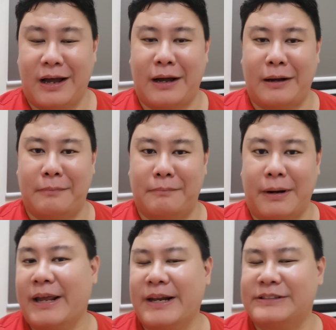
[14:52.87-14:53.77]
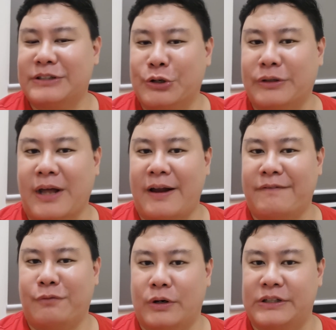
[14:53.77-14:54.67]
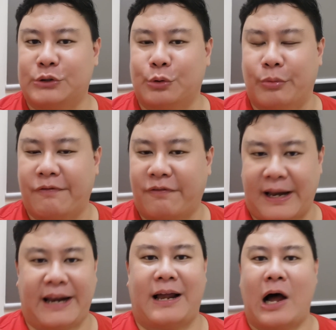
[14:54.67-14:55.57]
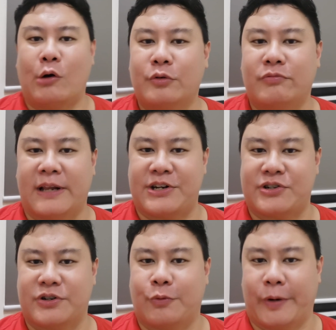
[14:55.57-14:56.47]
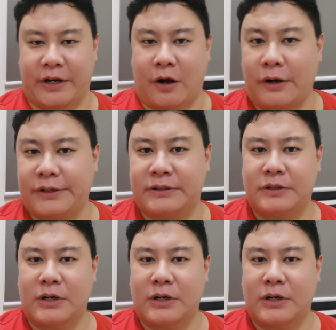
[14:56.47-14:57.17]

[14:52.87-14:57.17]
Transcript: But it is a good time for us to reflect our relationship with God,